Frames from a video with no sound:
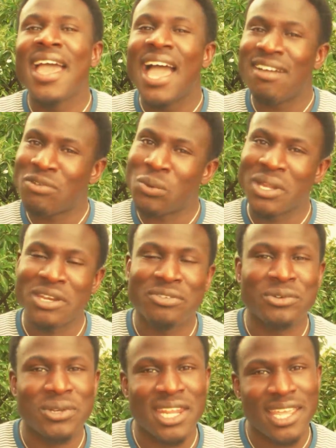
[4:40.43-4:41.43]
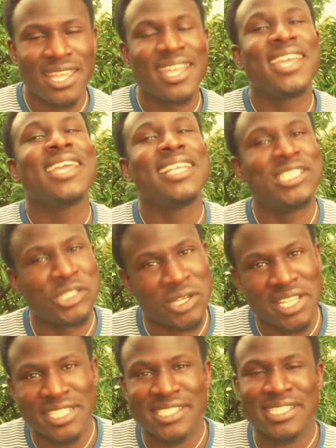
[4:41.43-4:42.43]
Have a wonderful day.
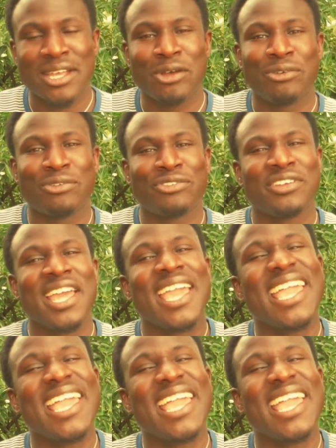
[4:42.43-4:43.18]
Enjoy yourself.